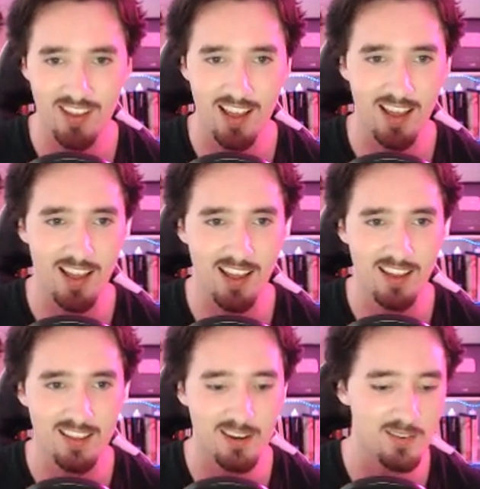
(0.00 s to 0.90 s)

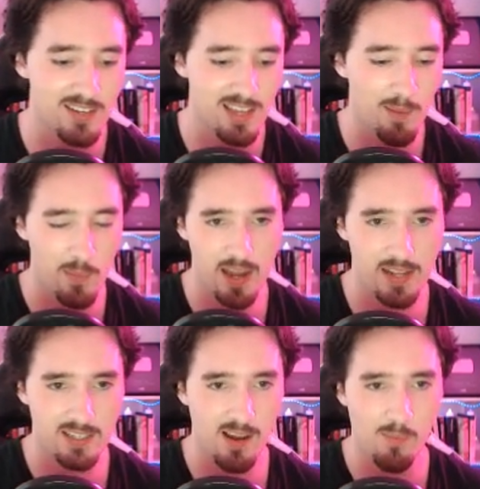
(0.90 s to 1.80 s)
DM me
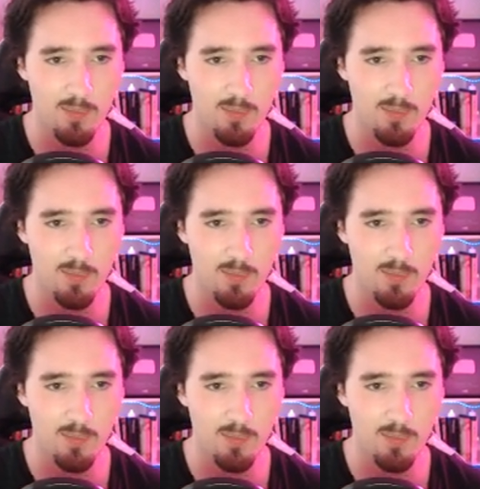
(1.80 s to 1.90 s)
anytime,